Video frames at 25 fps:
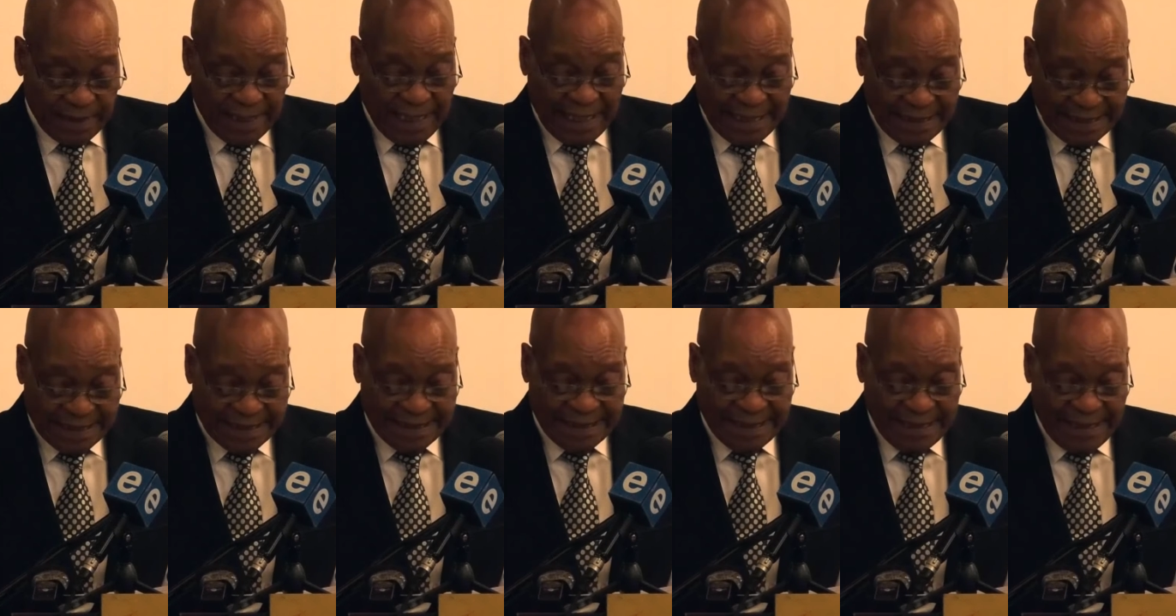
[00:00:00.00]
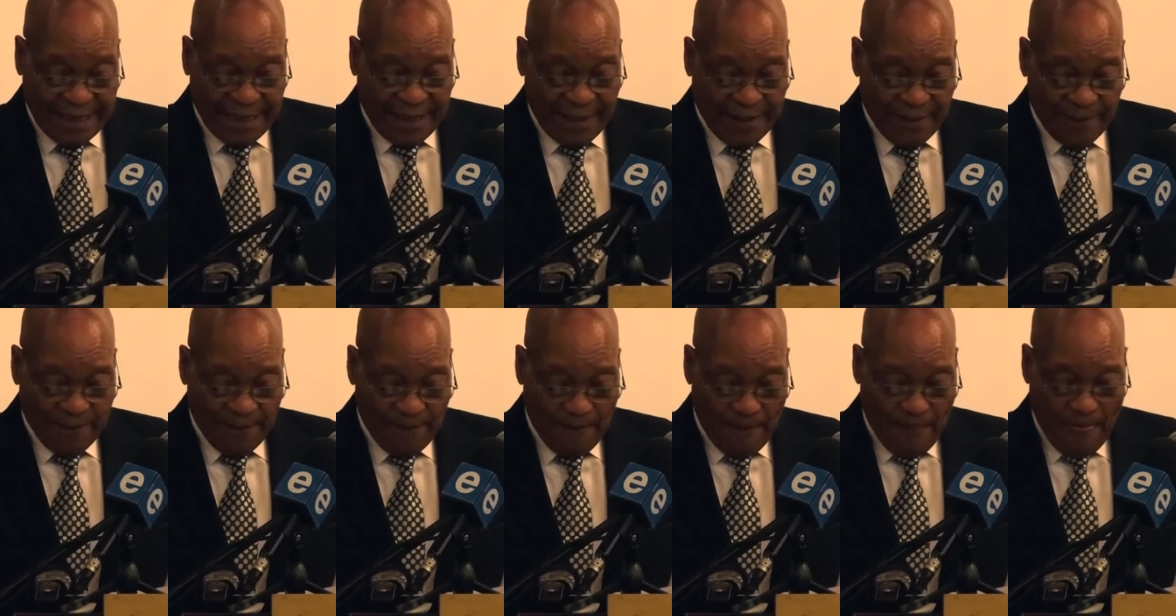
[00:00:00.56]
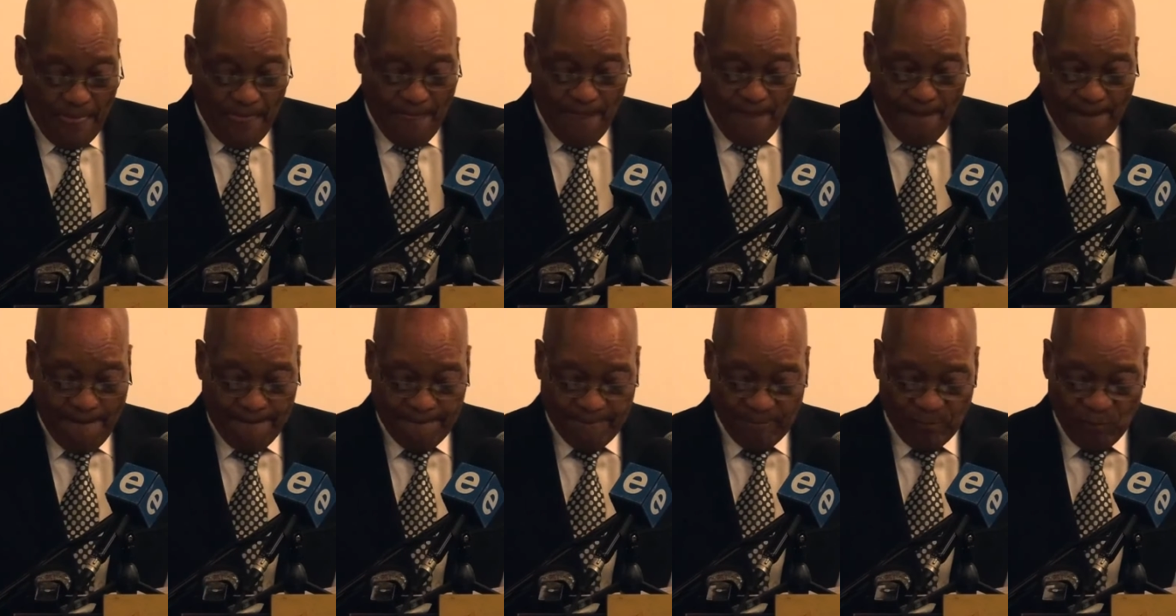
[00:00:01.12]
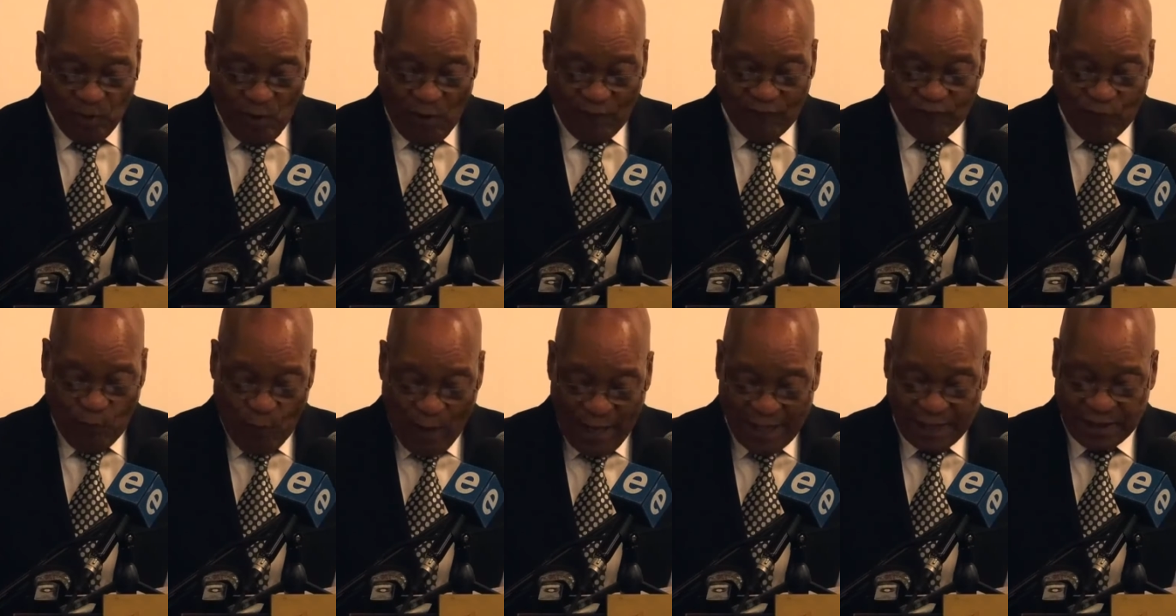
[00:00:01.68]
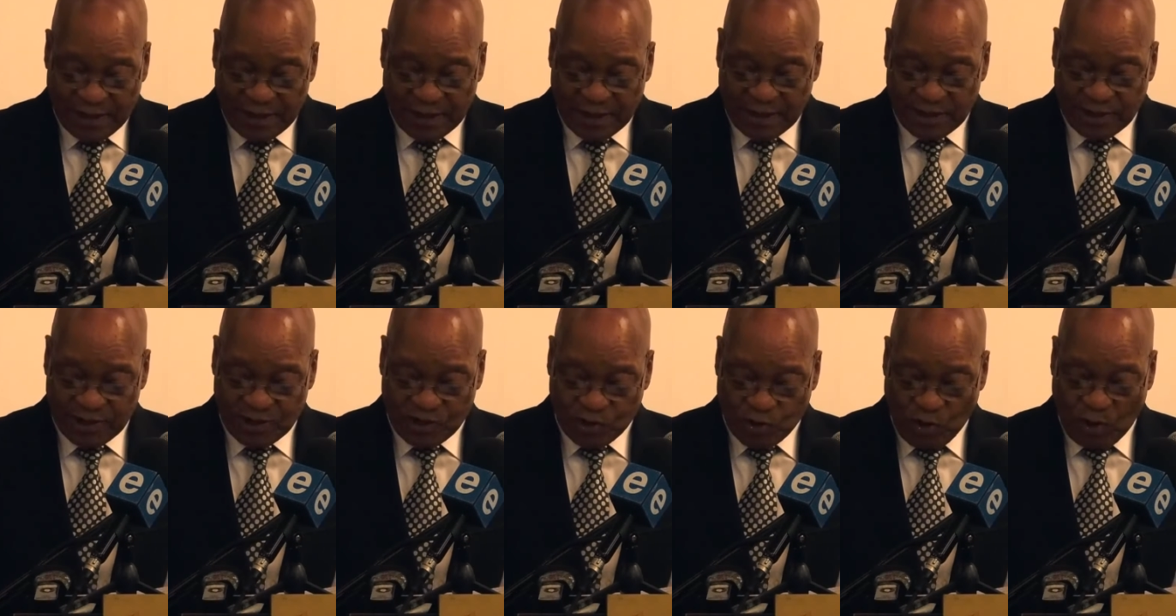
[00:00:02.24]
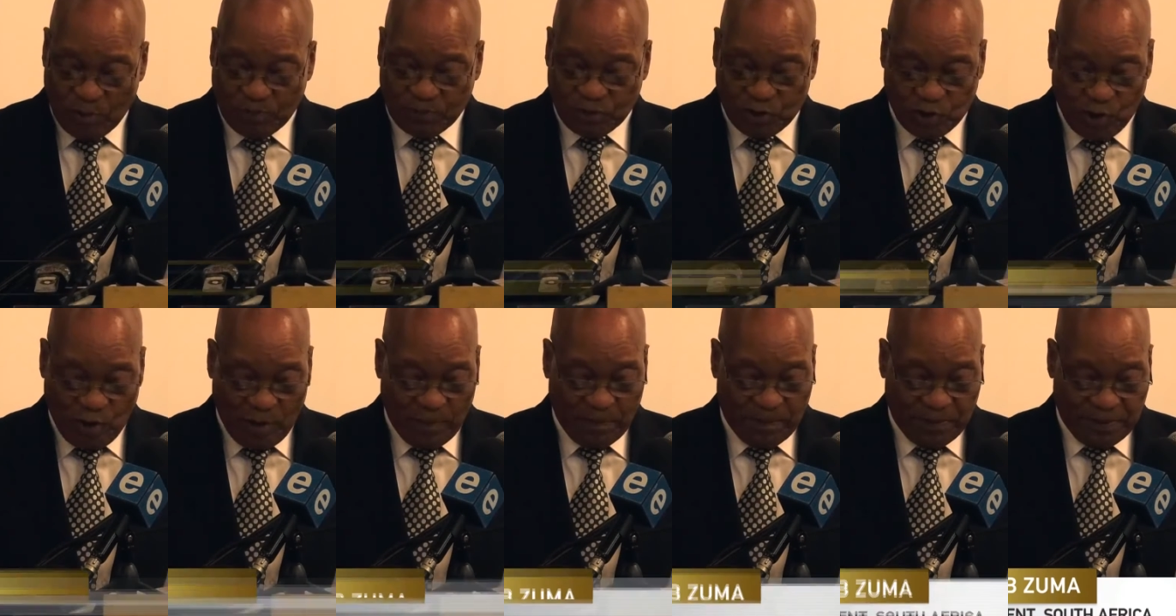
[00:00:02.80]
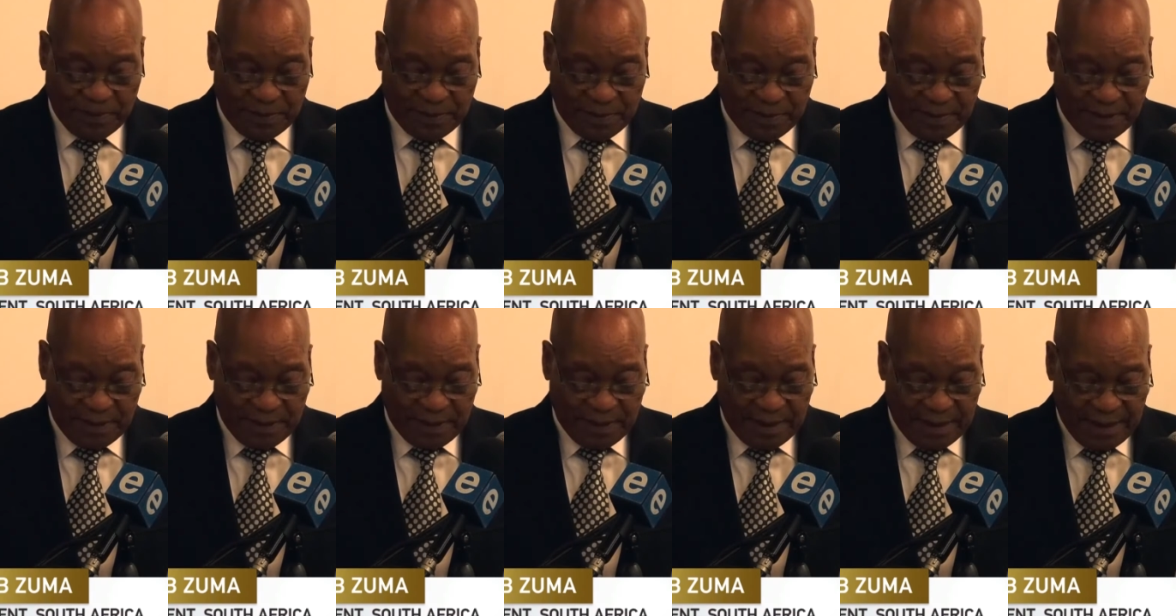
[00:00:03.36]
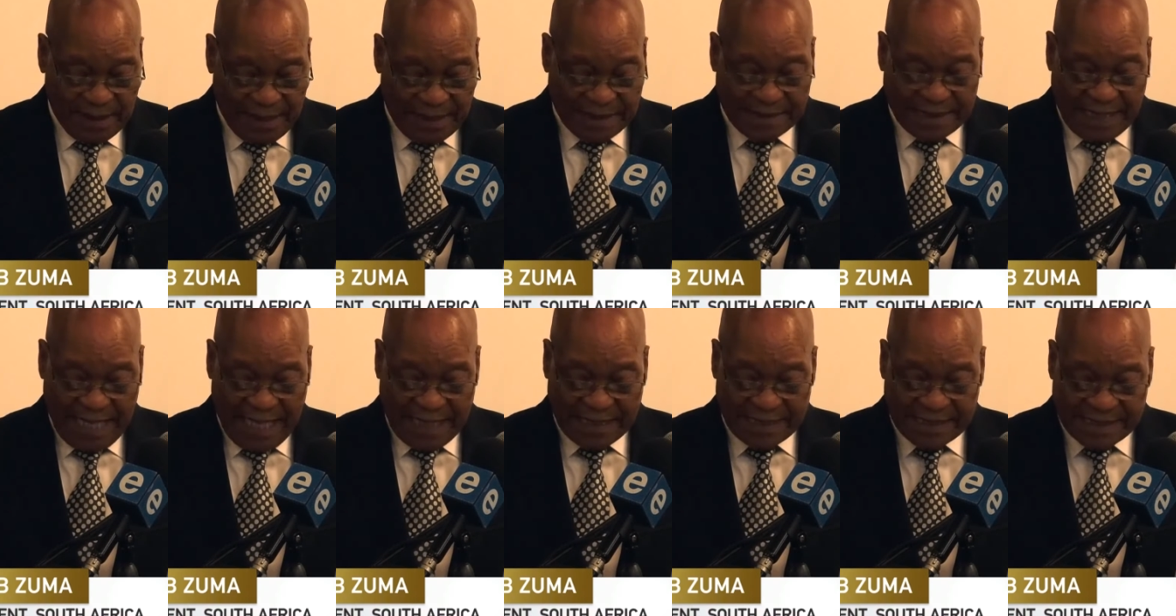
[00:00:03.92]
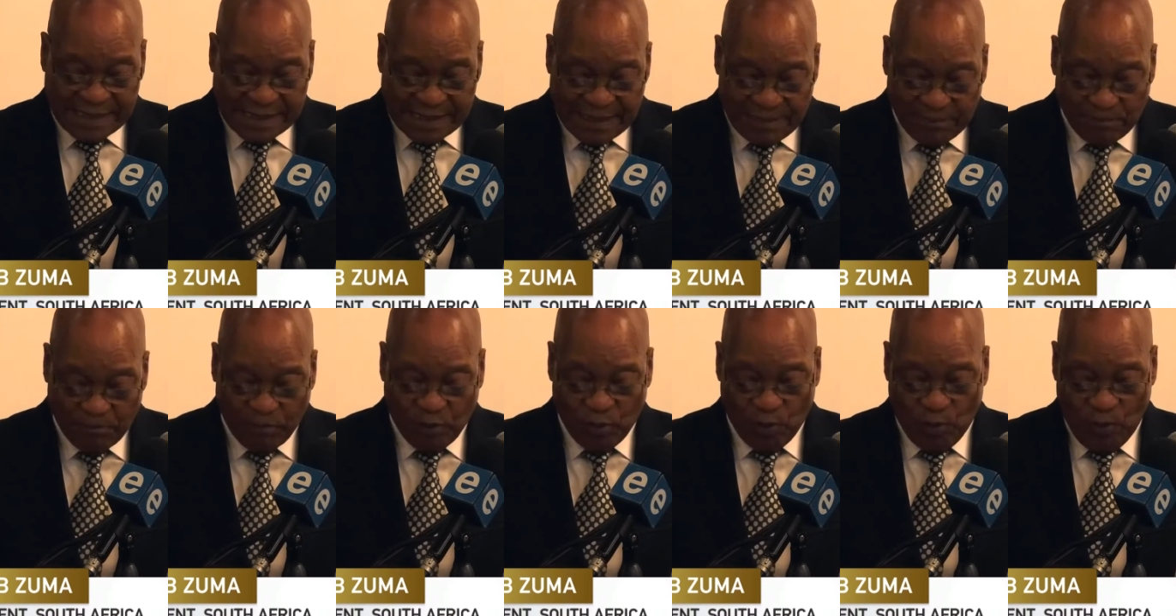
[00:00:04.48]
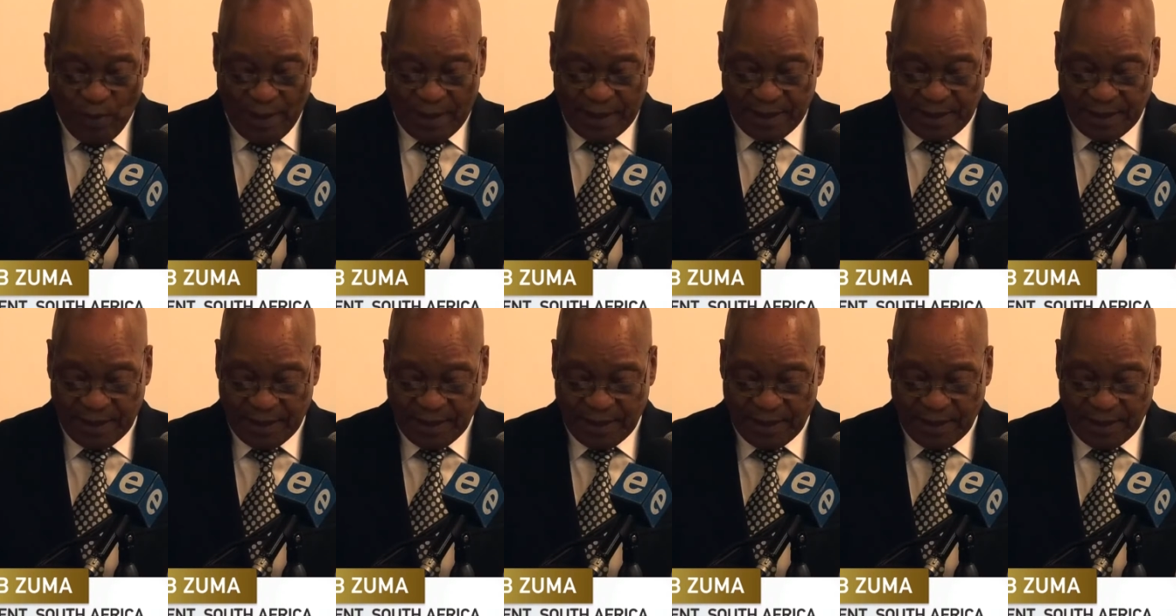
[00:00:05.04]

The idea of one-stop shop is a simple one.